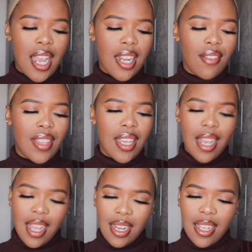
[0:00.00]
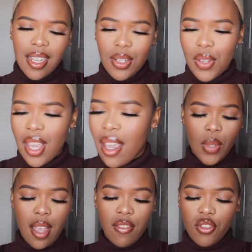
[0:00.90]
I love the color. Okay, so
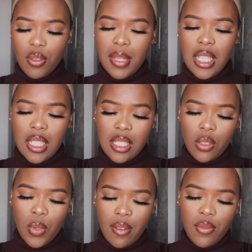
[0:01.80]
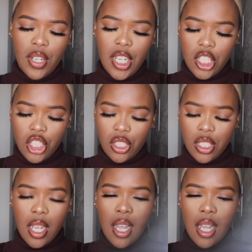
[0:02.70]
I have with me this 24-inch